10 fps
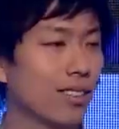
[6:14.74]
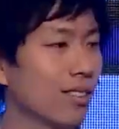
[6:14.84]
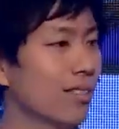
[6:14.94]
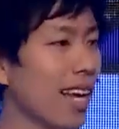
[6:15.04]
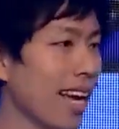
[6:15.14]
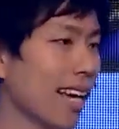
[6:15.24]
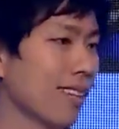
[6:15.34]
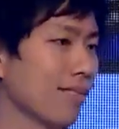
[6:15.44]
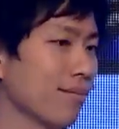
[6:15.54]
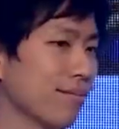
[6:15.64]
Today,
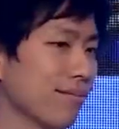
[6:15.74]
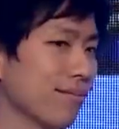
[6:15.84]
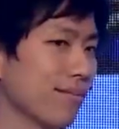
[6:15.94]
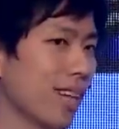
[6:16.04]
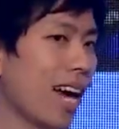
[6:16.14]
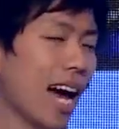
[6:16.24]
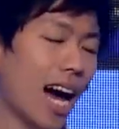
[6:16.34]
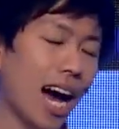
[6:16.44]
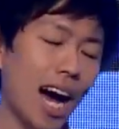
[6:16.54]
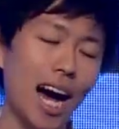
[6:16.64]

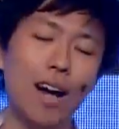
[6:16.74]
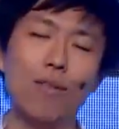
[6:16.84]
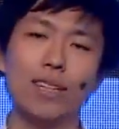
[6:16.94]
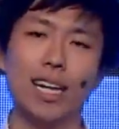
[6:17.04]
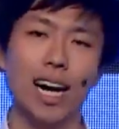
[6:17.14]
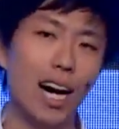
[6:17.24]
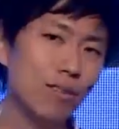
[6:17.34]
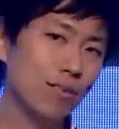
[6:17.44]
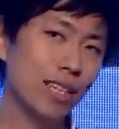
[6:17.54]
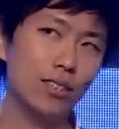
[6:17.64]
I, want, I,
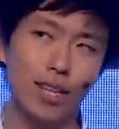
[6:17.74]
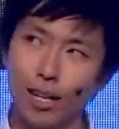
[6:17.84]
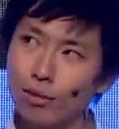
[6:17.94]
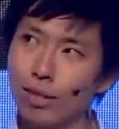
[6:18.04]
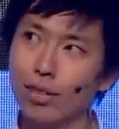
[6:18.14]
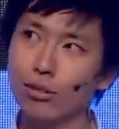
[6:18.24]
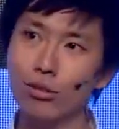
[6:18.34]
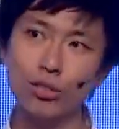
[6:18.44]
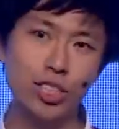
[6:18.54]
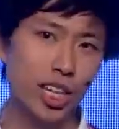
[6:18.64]
want, I would like
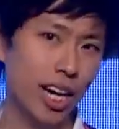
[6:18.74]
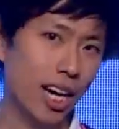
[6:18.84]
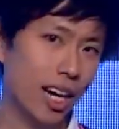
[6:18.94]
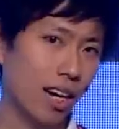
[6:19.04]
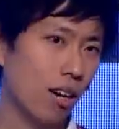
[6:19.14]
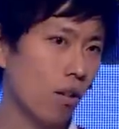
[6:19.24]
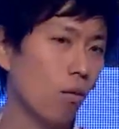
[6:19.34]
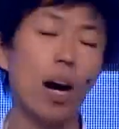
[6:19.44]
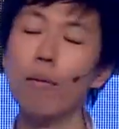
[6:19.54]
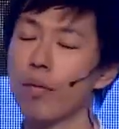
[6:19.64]
to share
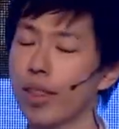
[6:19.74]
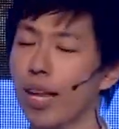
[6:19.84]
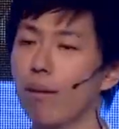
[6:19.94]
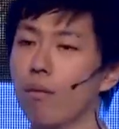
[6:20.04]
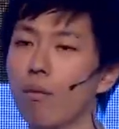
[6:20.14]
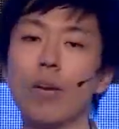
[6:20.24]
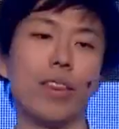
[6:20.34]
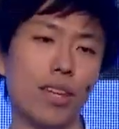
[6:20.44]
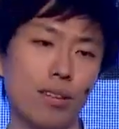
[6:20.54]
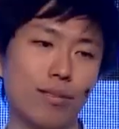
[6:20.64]
one of them
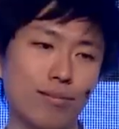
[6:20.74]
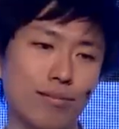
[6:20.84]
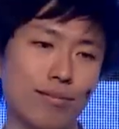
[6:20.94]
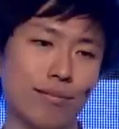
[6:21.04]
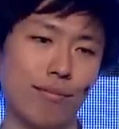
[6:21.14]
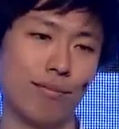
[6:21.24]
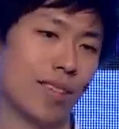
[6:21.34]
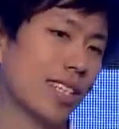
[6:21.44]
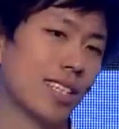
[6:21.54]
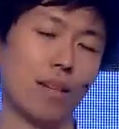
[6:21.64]
with you.
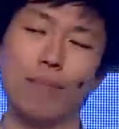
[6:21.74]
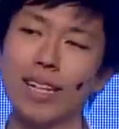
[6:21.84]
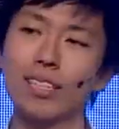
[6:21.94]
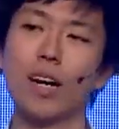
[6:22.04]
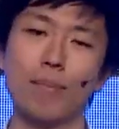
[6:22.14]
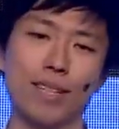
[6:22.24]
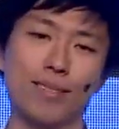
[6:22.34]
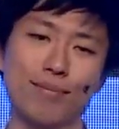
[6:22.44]
This is the main topic.